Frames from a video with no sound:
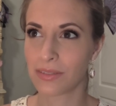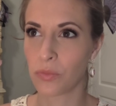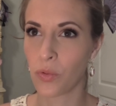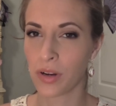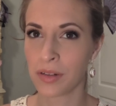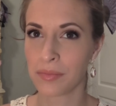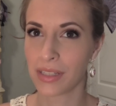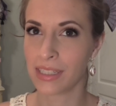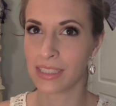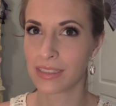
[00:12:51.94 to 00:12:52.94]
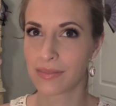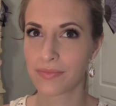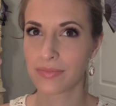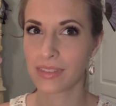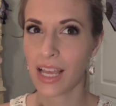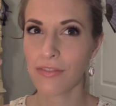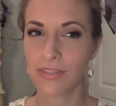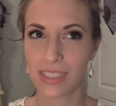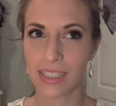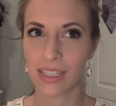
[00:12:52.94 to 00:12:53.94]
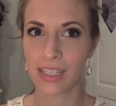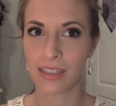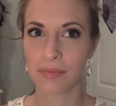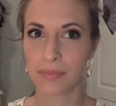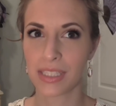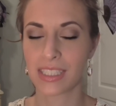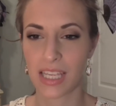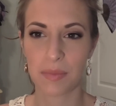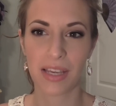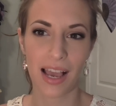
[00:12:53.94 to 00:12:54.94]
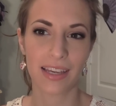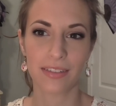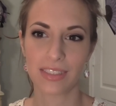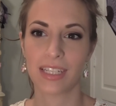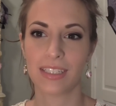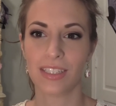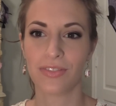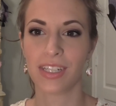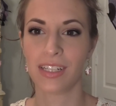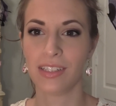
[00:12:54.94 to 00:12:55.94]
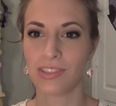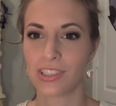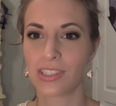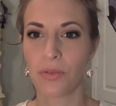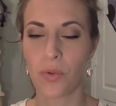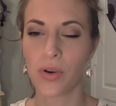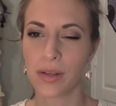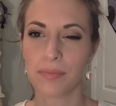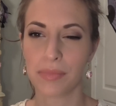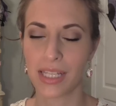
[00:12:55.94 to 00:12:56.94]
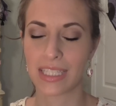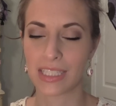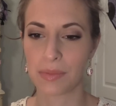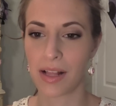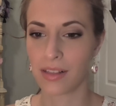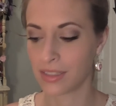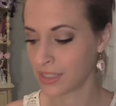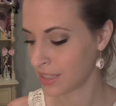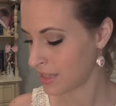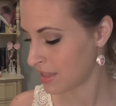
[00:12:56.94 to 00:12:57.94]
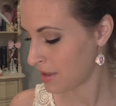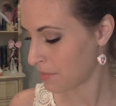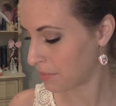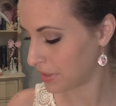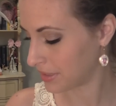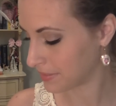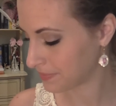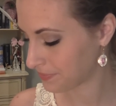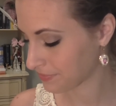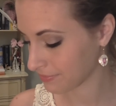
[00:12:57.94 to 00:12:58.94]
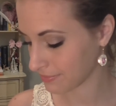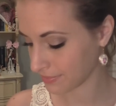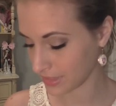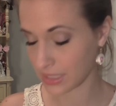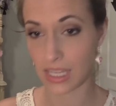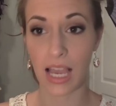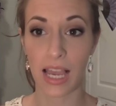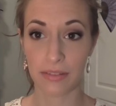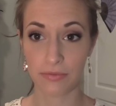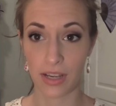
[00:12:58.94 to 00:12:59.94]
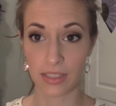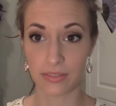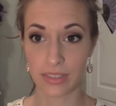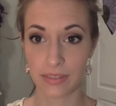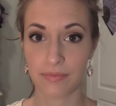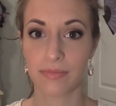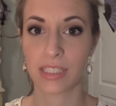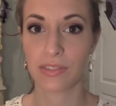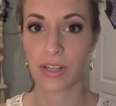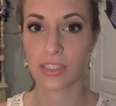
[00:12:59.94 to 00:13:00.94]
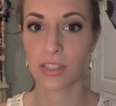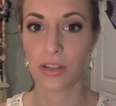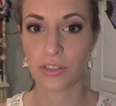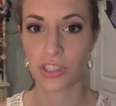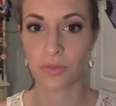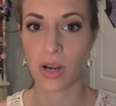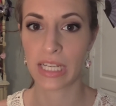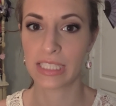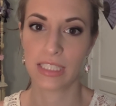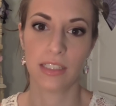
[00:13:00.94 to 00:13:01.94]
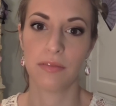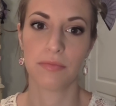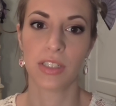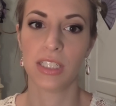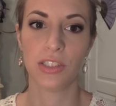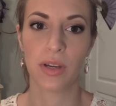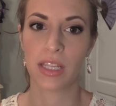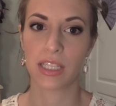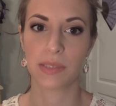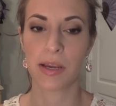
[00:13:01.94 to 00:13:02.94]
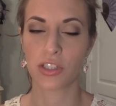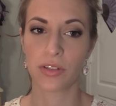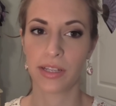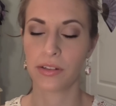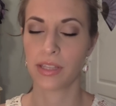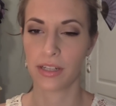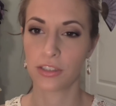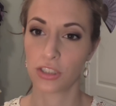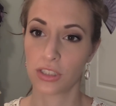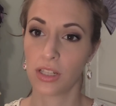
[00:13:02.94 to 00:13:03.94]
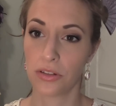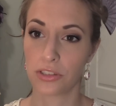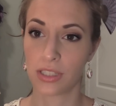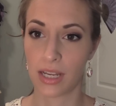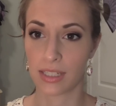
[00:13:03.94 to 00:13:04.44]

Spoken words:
warm, like, not vanilla, but the same kind of scent as vanilla. It was just a warm, pleasant smell. But I'm fond of it. As far as a lotion-wise, it didn't really do anything special here or there. It's just a lotion,